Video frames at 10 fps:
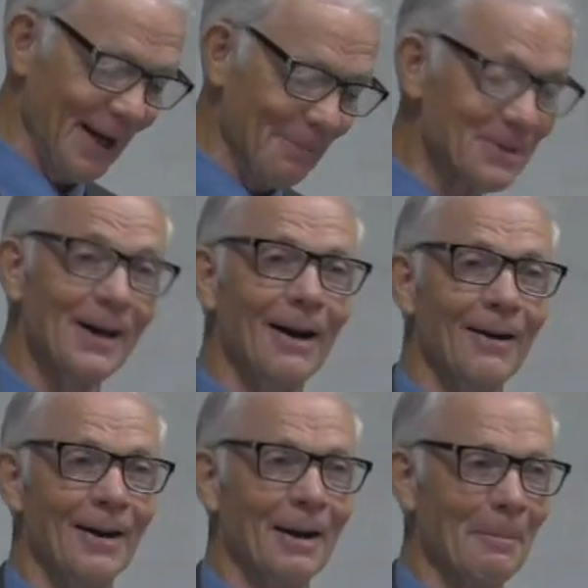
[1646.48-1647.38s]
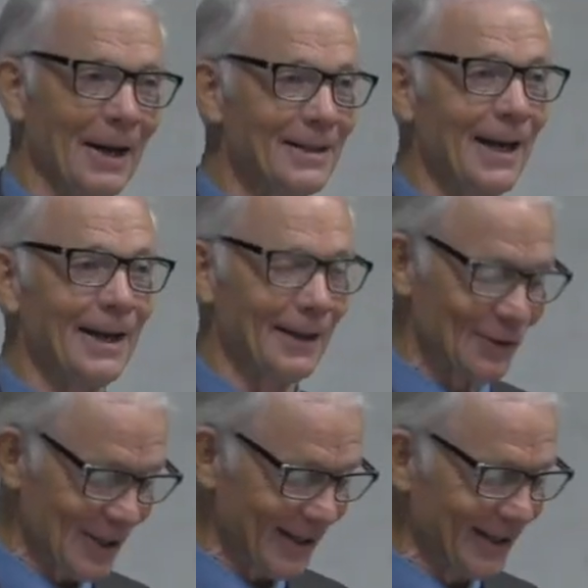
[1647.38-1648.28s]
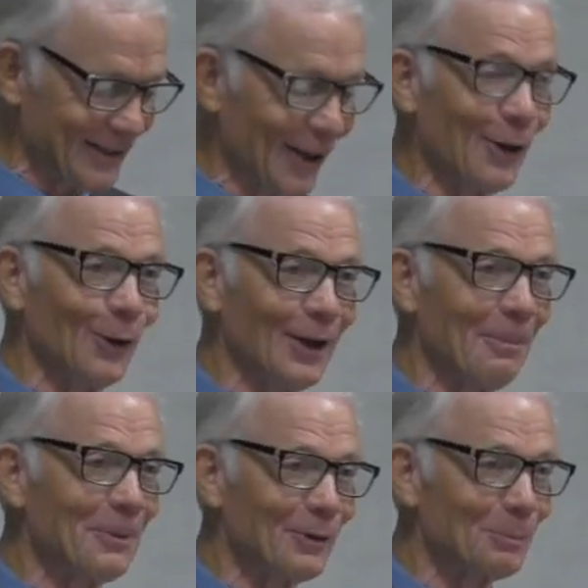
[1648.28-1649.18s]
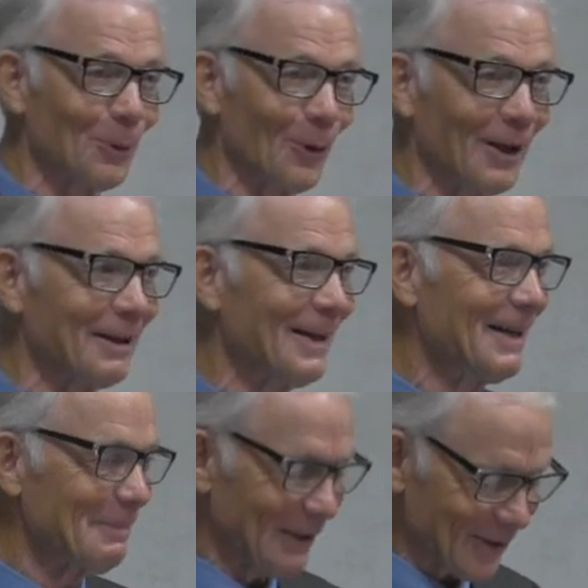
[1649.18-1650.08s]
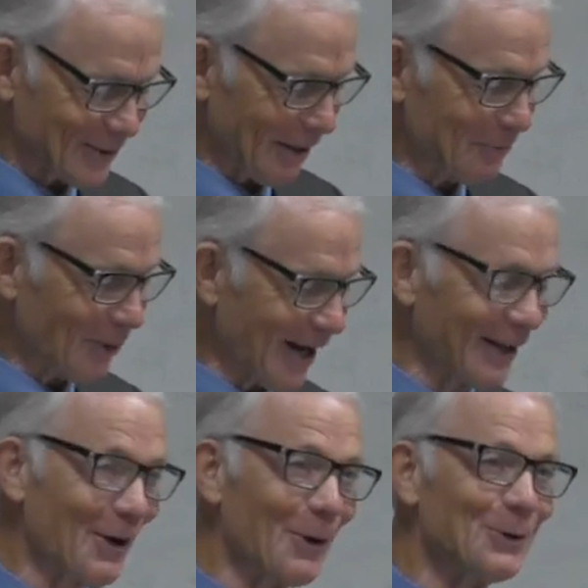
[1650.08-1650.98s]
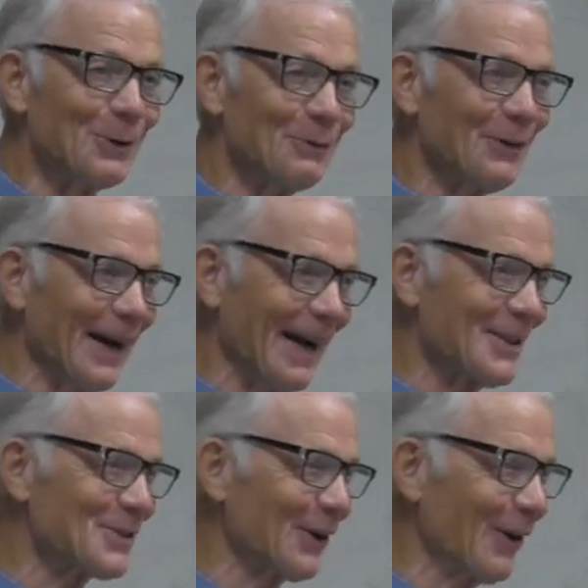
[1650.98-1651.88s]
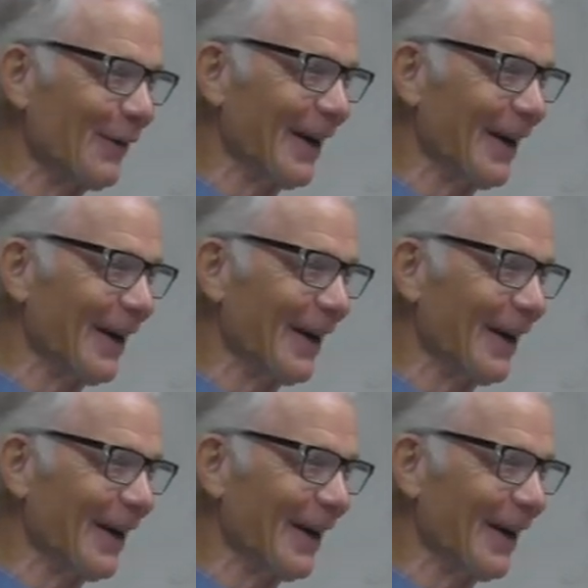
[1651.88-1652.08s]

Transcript: I'm tired and my tongue is getting tangled up this morning because I'm trying to go too fast, all